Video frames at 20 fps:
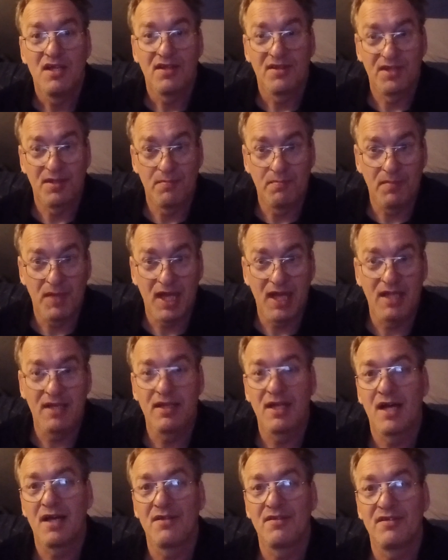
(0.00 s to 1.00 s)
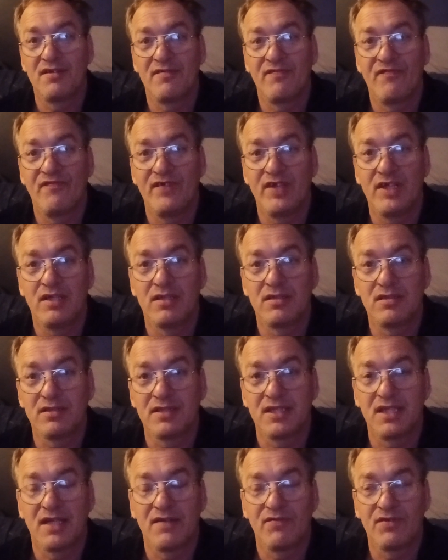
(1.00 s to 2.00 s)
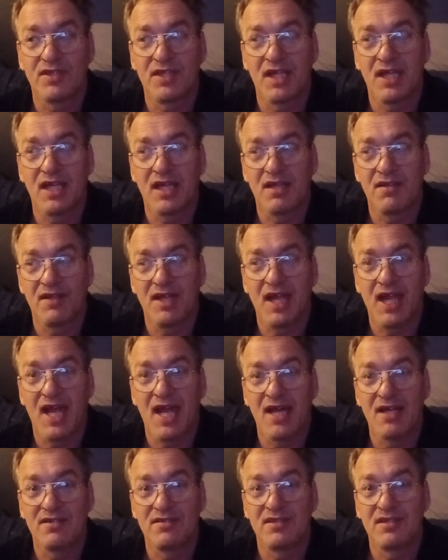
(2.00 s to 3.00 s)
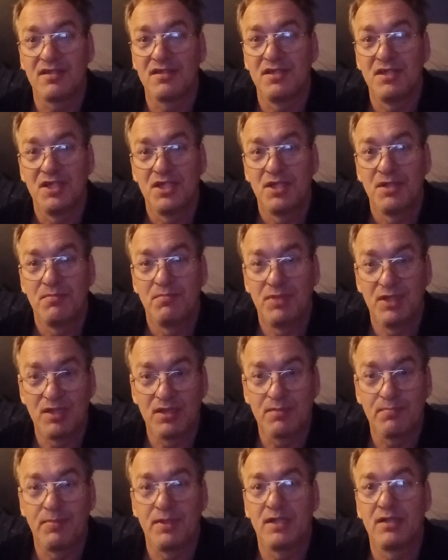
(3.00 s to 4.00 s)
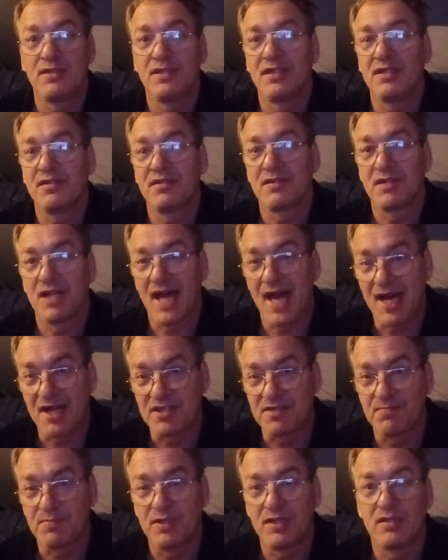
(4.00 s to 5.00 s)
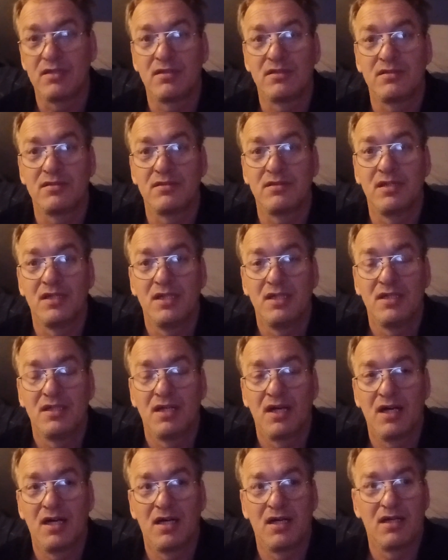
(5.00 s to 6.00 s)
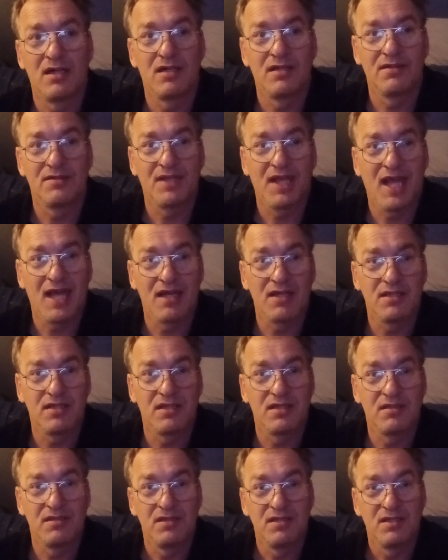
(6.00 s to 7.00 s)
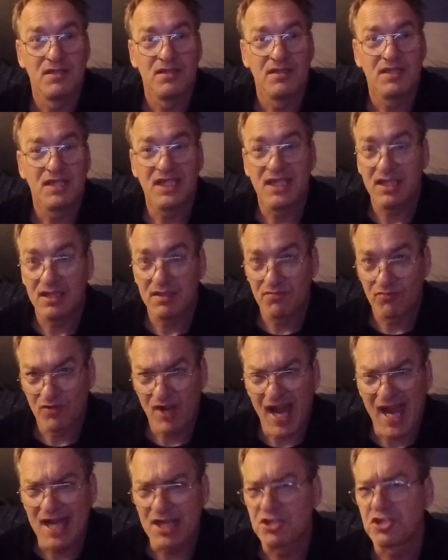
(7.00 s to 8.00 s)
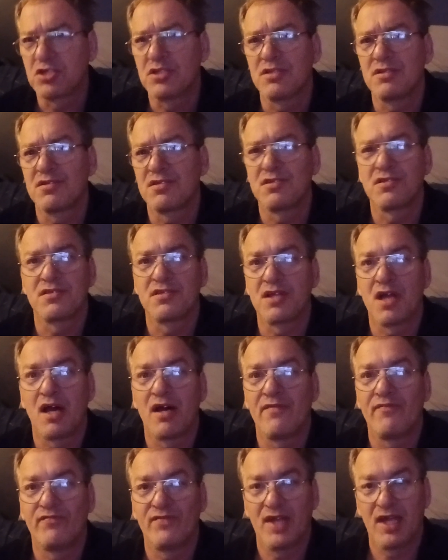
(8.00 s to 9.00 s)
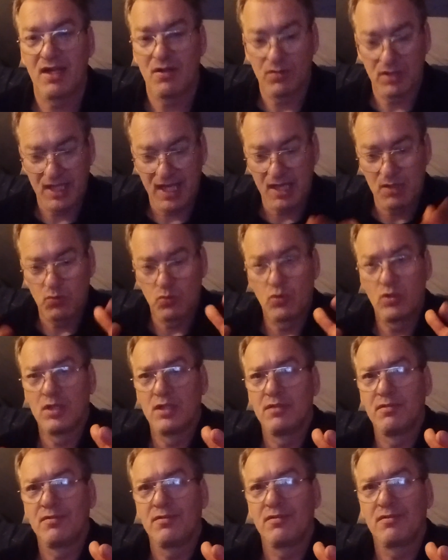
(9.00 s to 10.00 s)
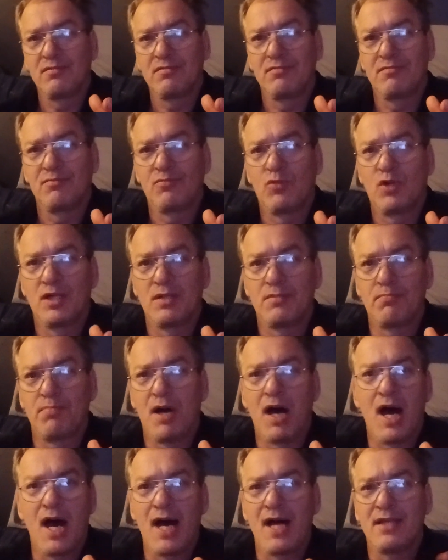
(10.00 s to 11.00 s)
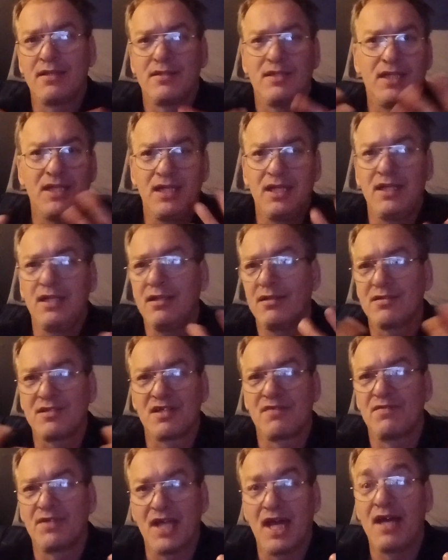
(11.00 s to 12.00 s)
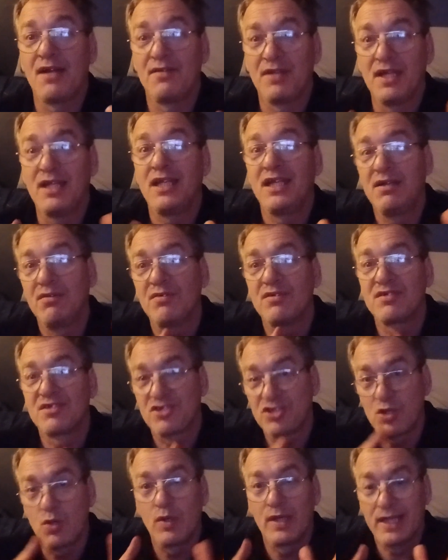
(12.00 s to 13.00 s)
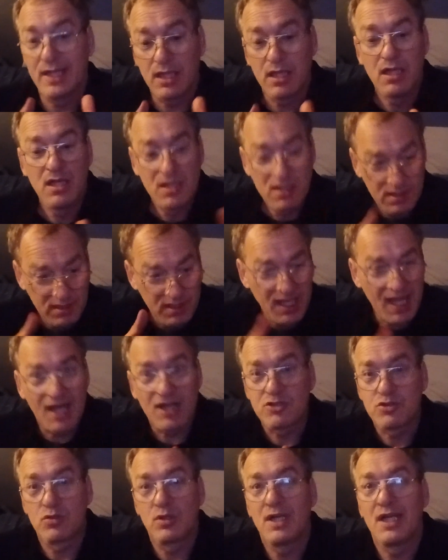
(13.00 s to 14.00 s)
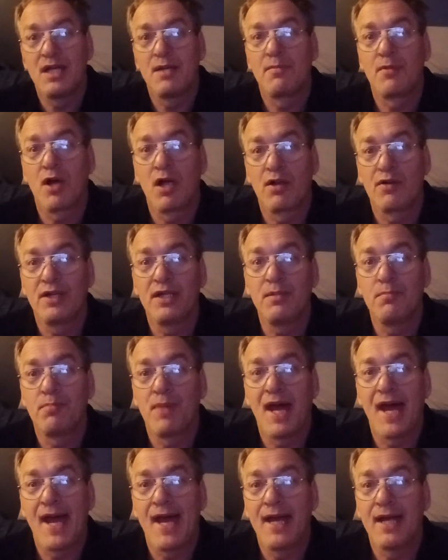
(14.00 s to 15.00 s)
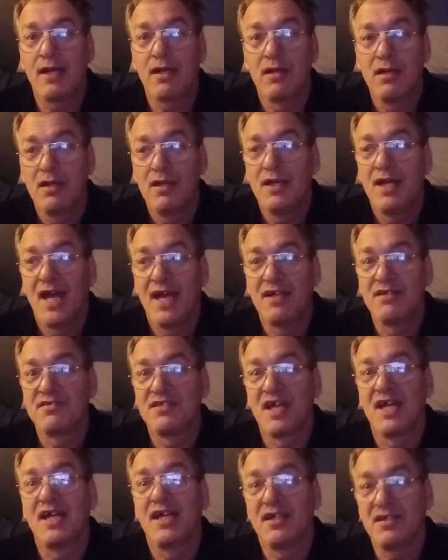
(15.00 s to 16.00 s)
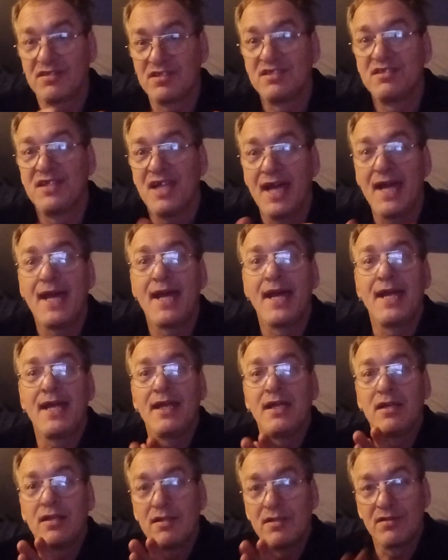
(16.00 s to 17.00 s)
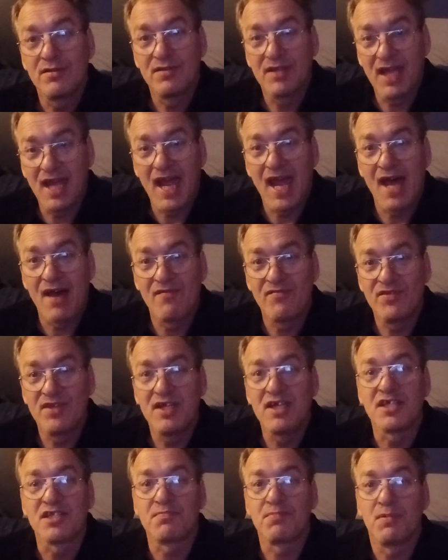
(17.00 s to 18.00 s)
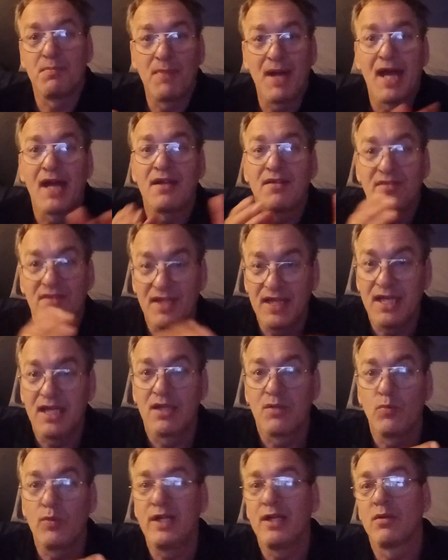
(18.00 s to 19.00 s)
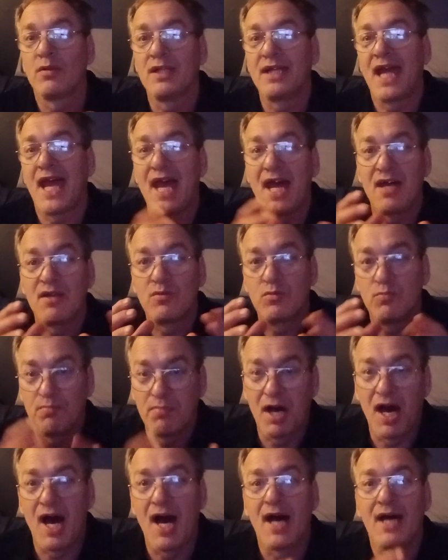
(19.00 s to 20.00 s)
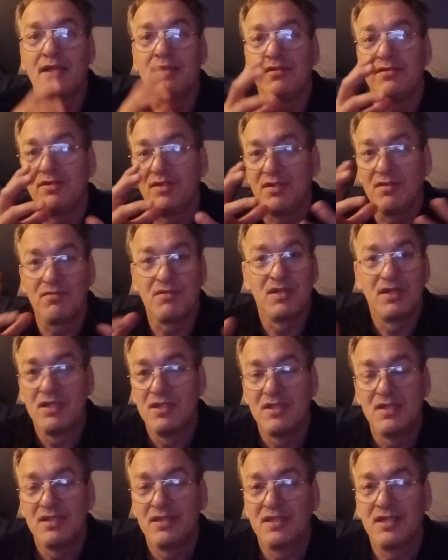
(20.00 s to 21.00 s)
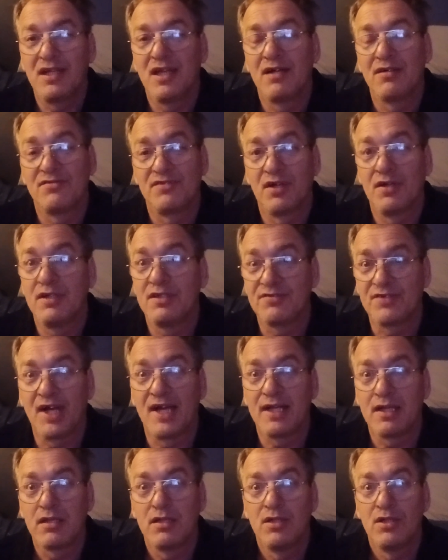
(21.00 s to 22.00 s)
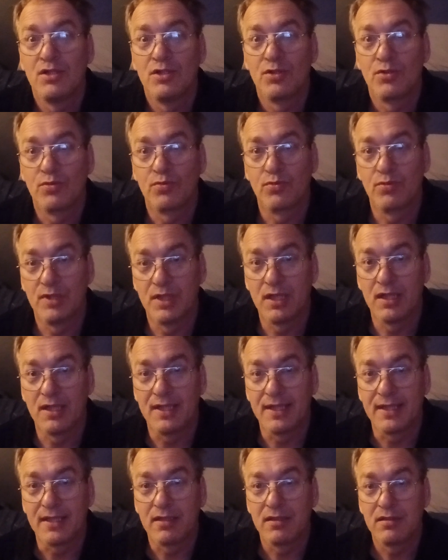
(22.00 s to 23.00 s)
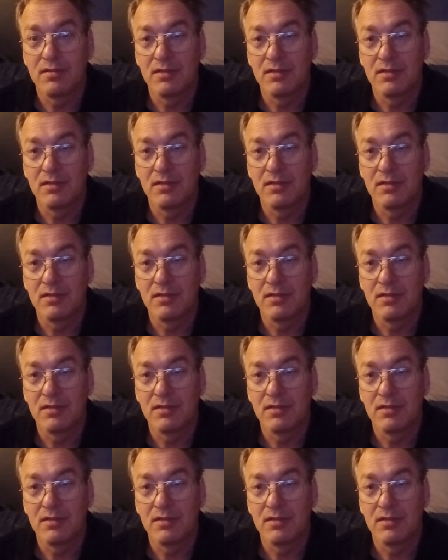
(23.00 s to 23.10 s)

the men on the field and everything. And they had to build buildings, hospital. They had to eat rations and stuff. They only had one pot to eat, some of that. And then he was showing the actual MRE bag and saying, today they have this, but back then we only had pot, and you know, so it's like really